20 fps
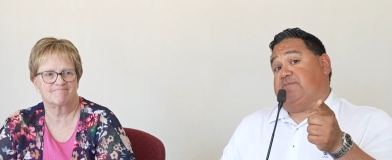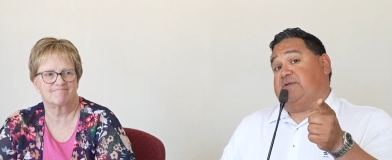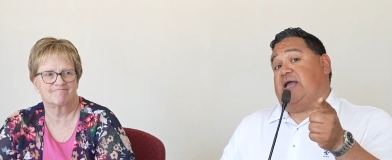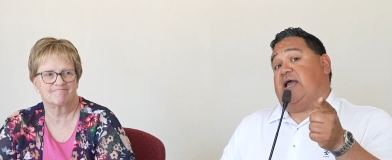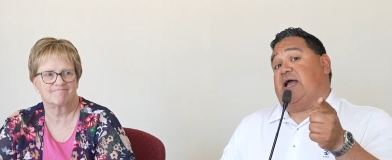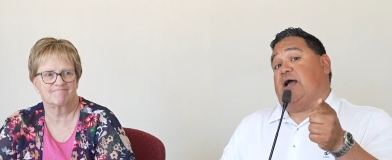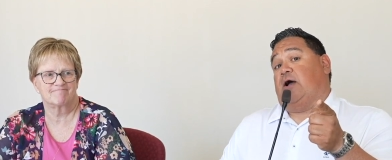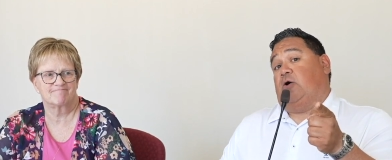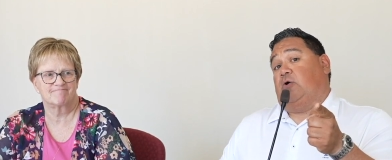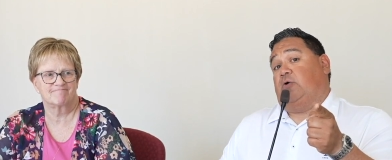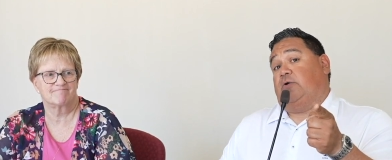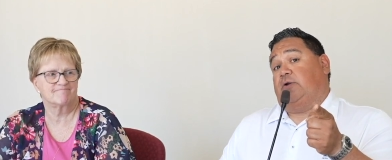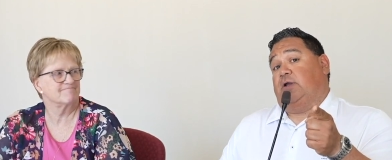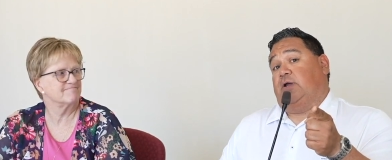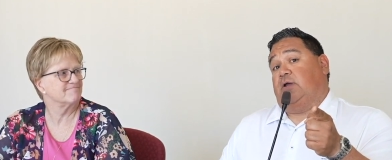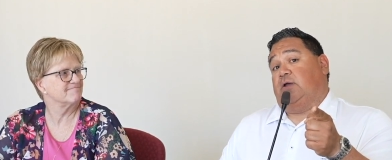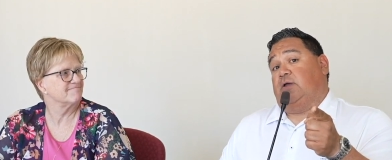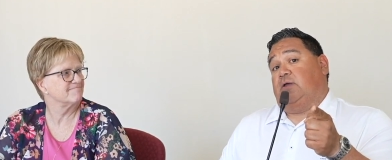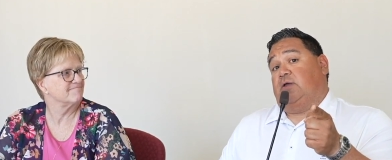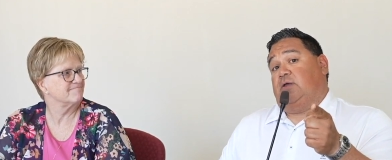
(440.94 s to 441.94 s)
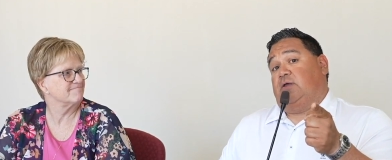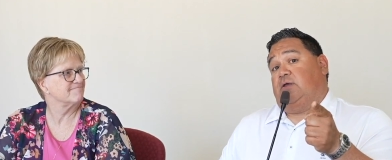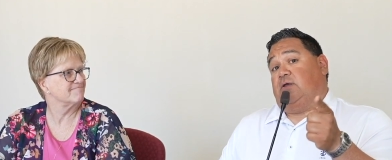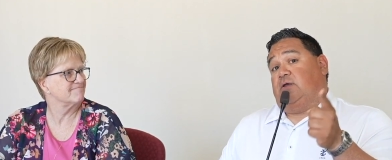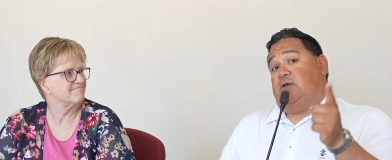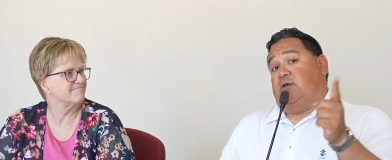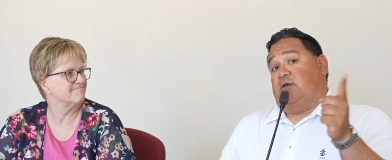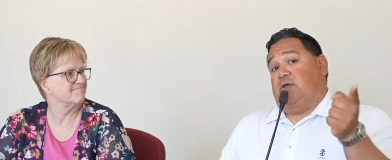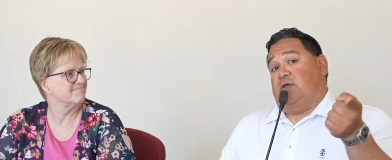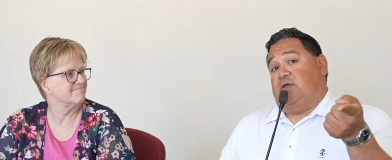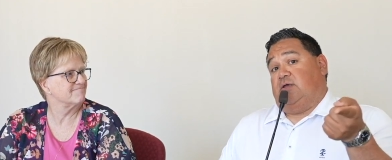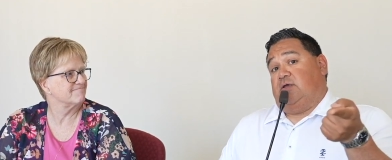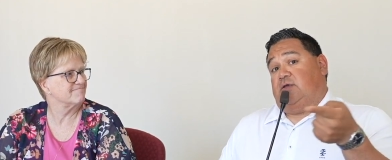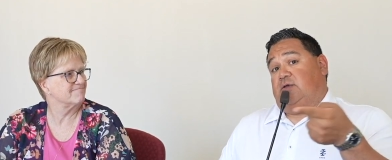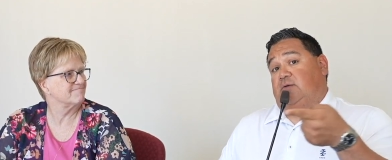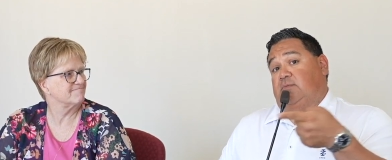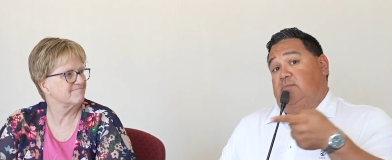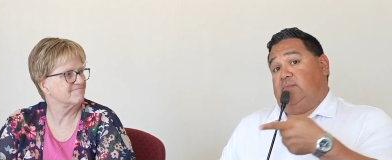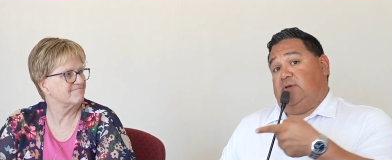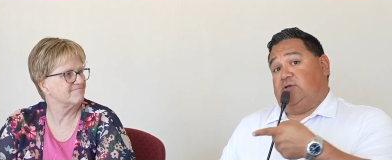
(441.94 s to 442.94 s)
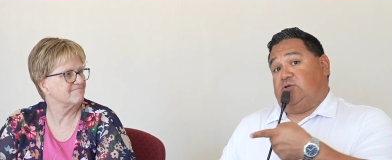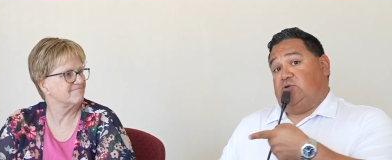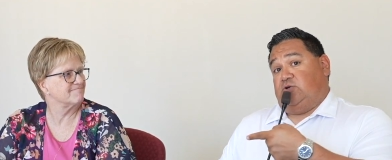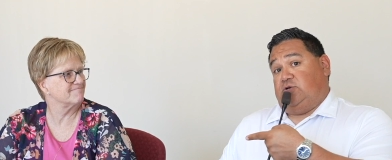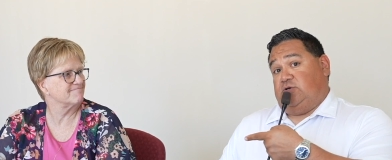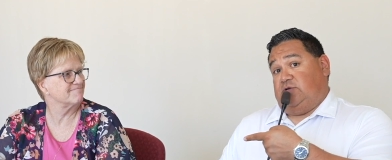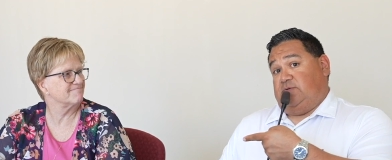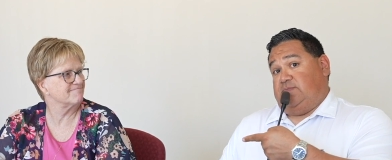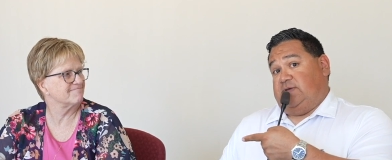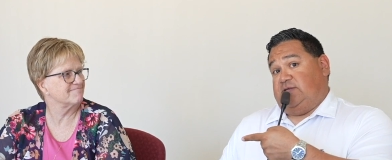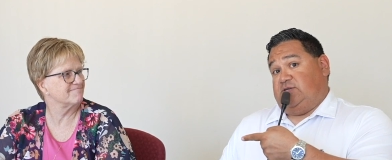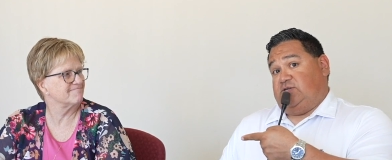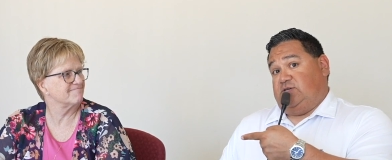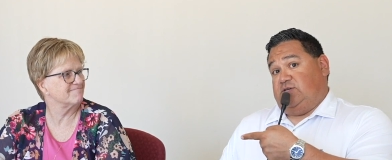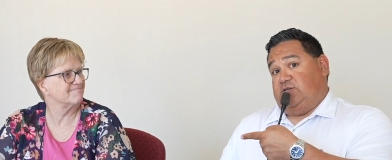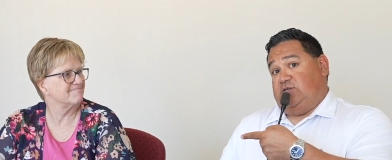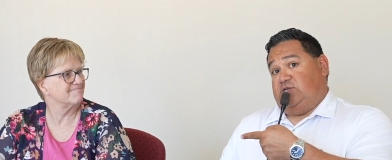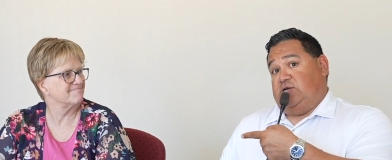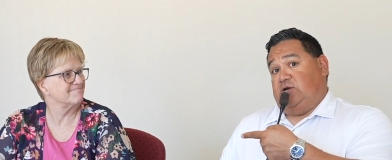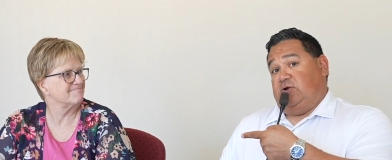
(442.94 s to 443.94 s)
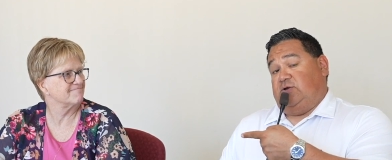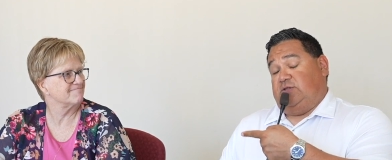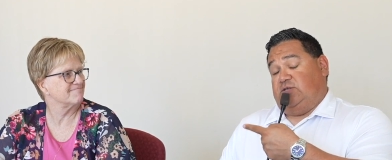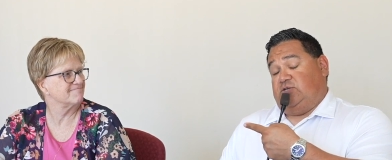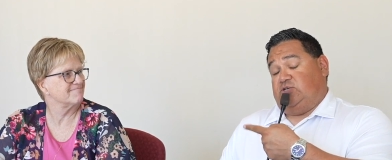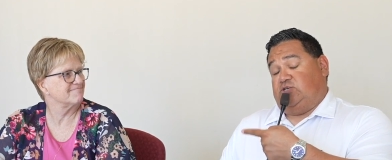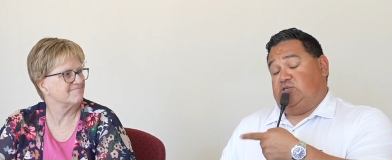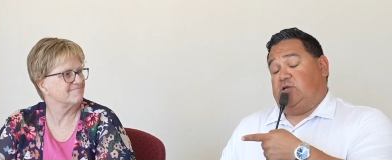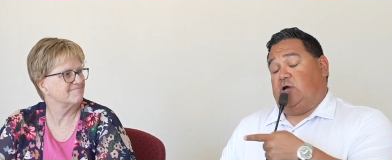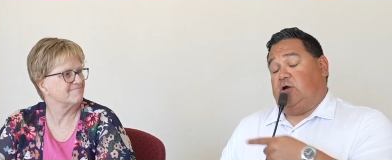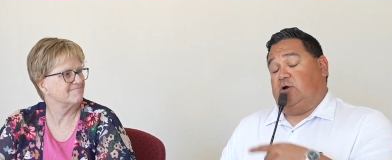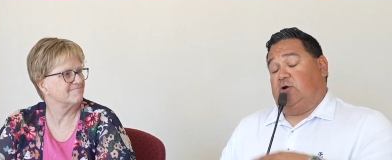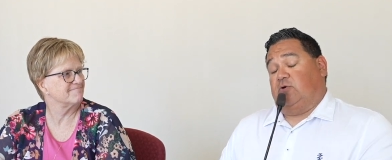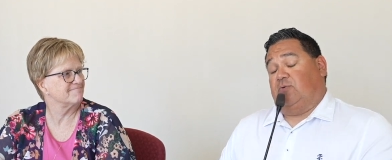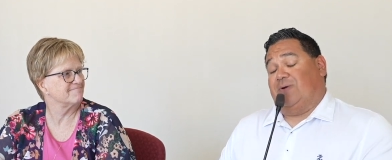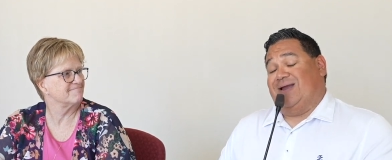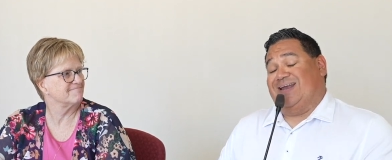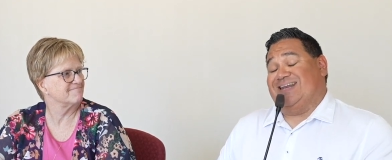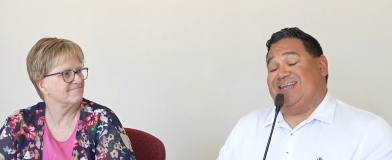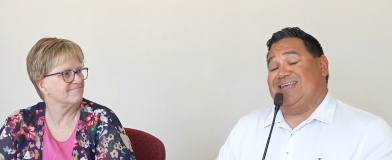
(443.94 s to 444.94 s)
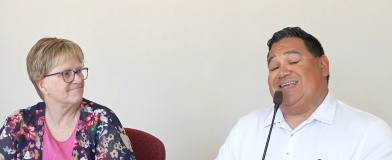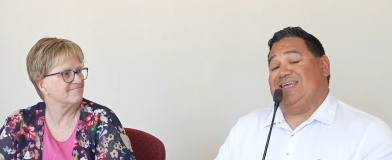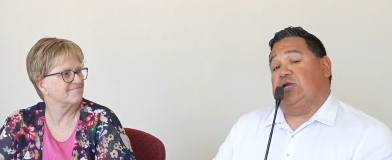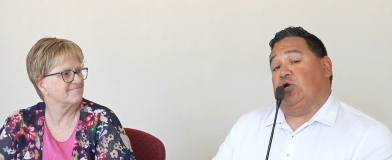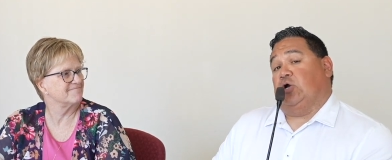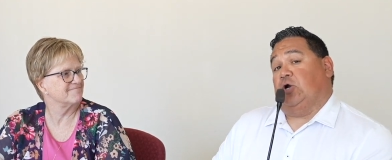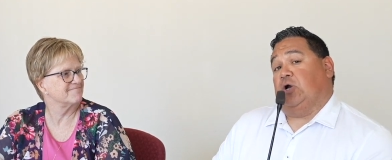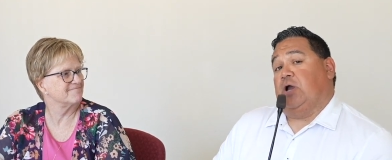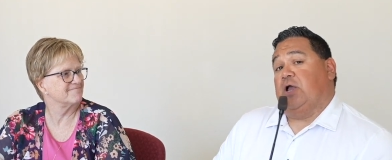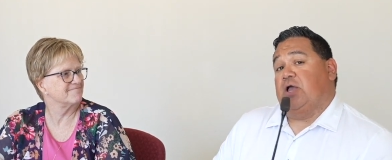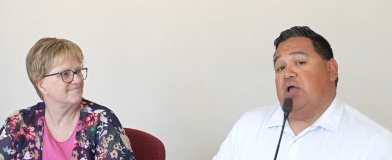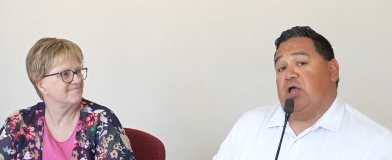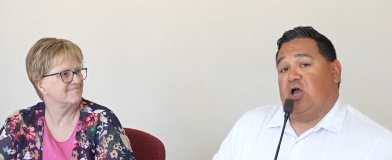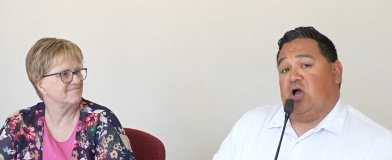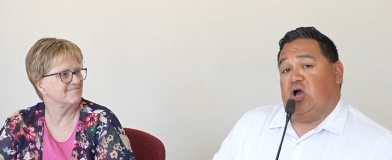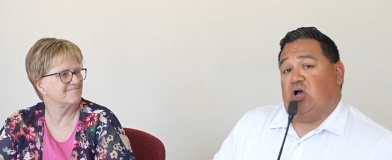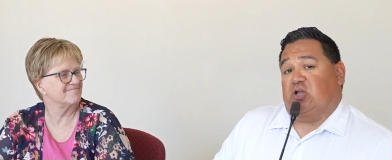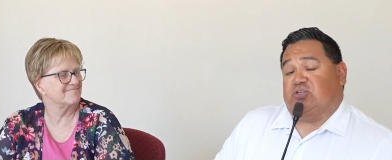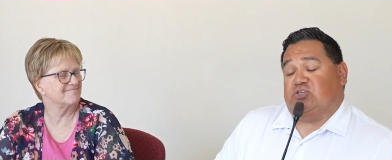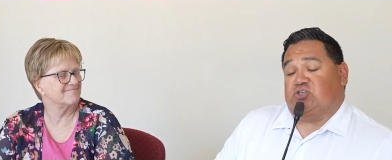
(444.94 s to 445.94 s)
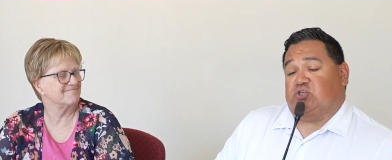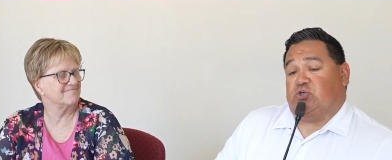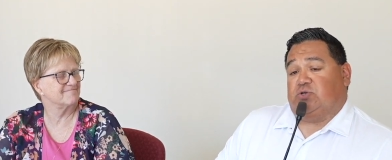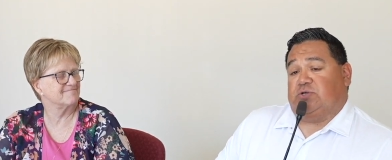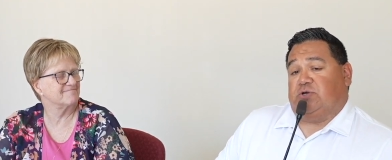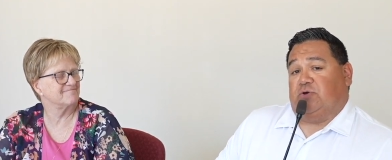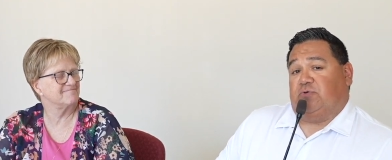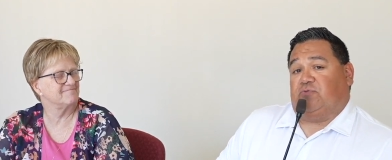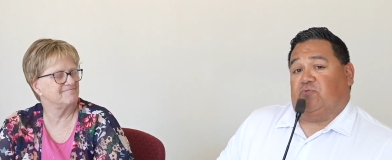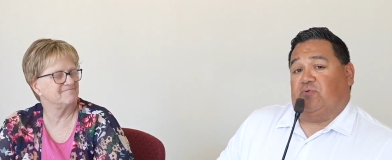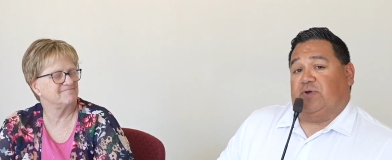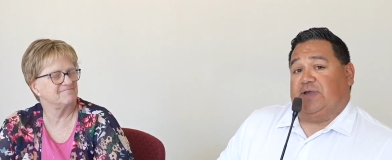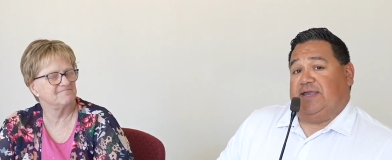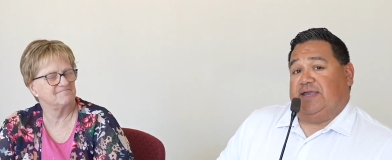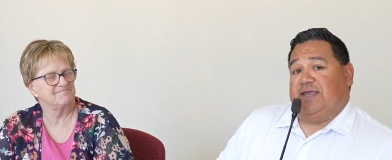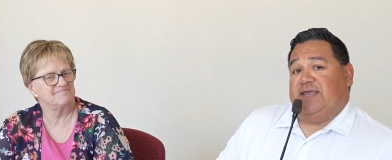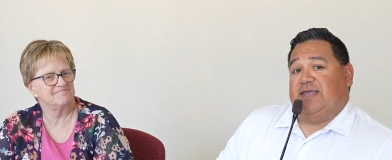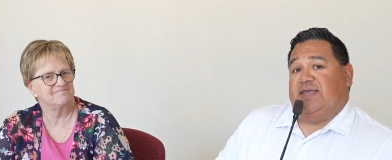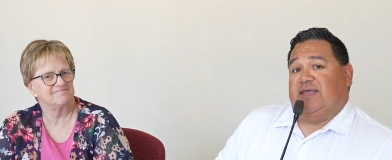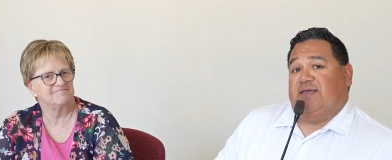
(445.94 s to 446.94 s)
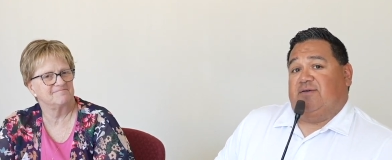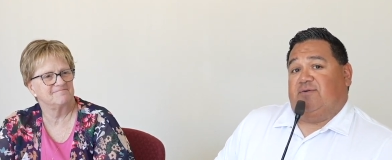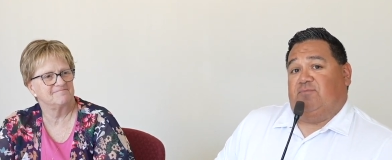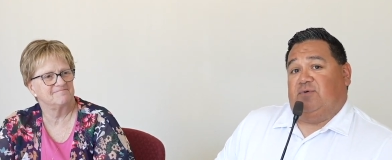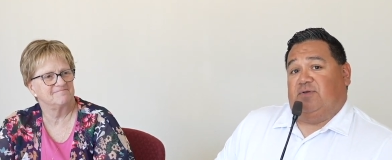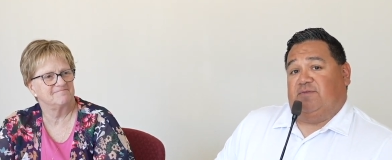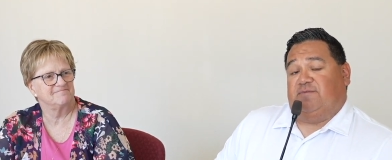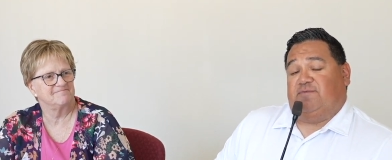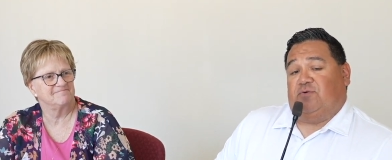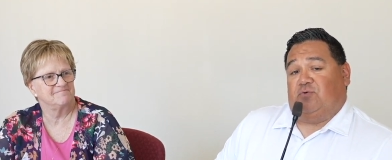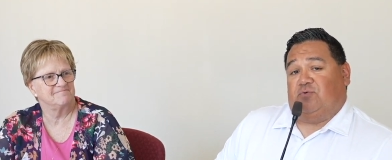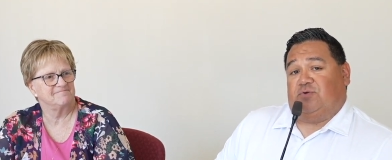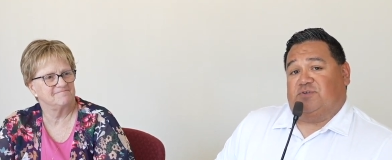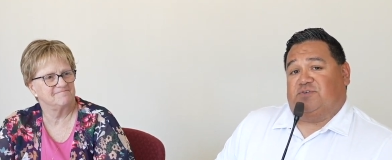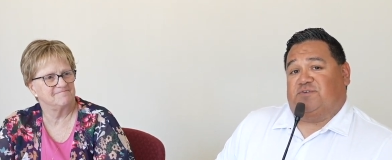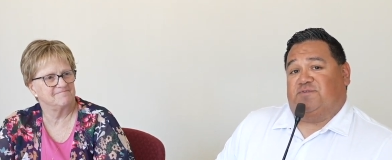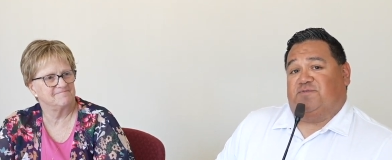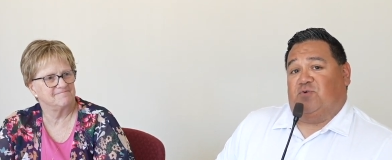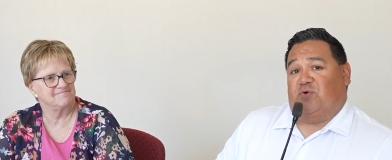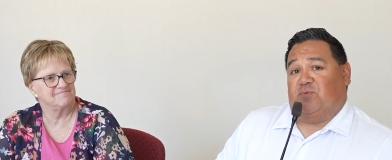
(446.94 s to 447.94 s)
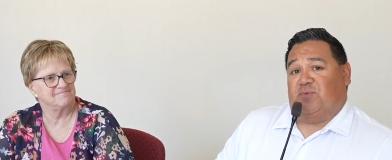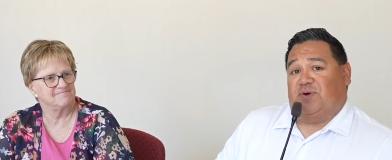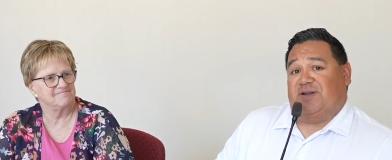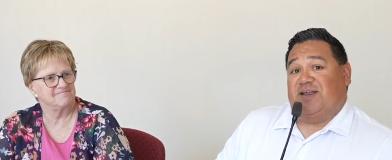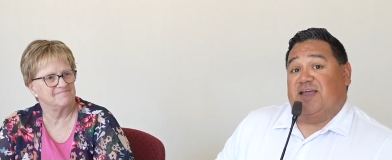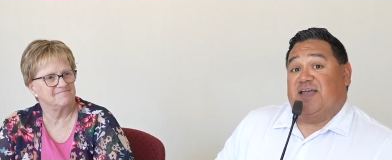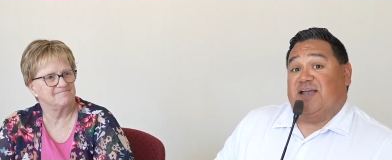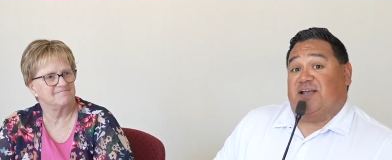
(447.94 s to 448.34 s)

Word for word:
Speaker 1: down, make sure you mention to Jerry that you saw her right here on Studio 3 with Focus Forward.